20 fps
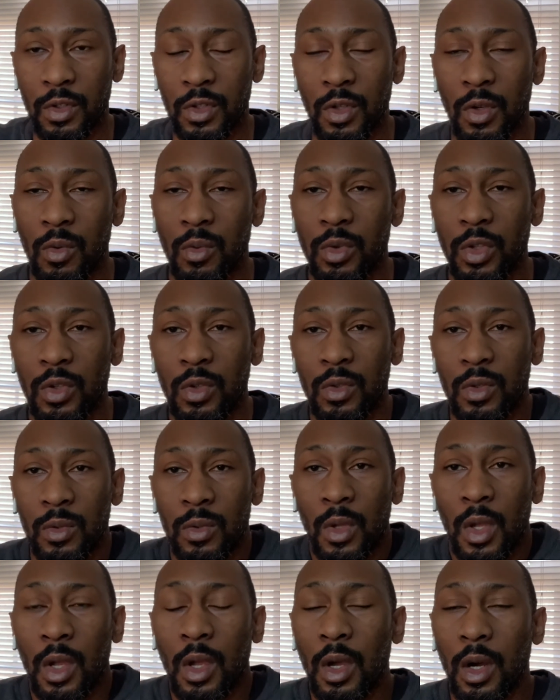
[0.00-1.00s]
So when you
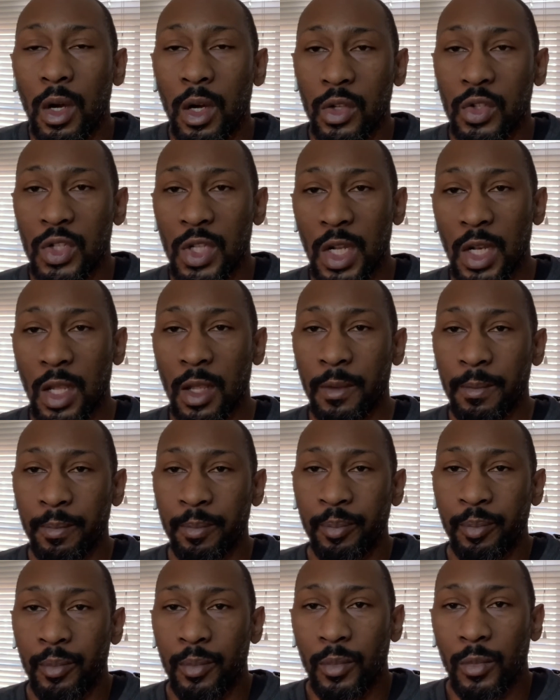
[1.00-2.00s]
are sitting
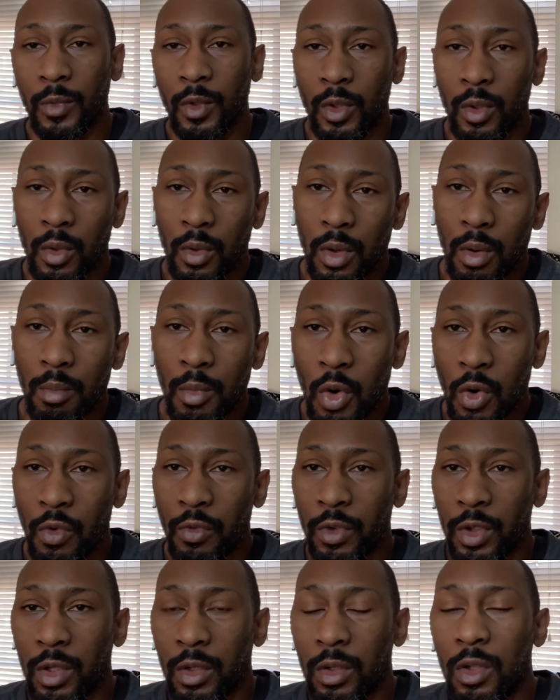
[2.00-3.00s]
or
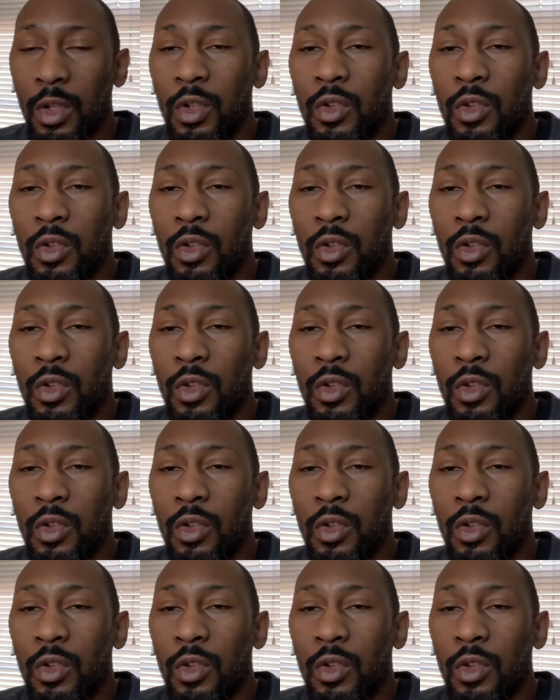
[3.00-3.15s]
moving,